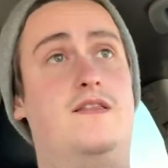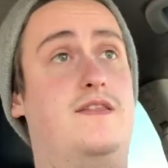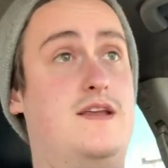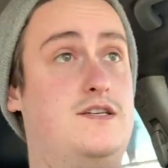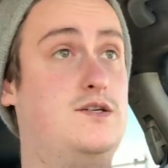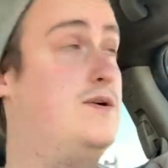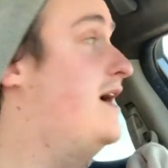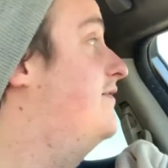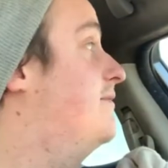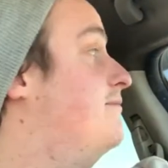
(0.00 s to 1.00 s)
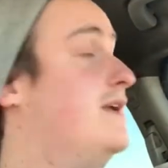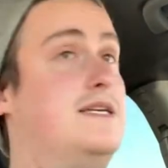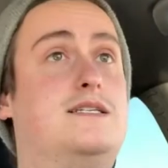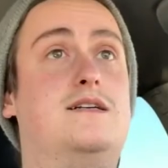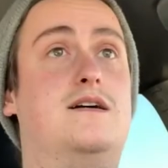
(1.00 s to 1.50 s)
they do have
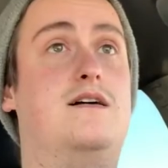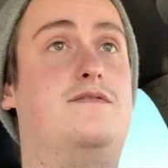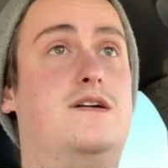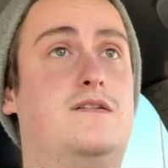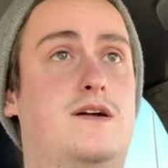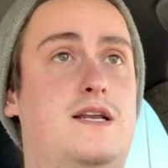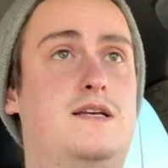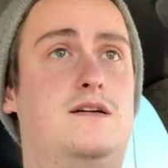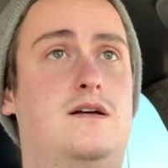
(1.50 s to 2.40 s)
amazing coffee already.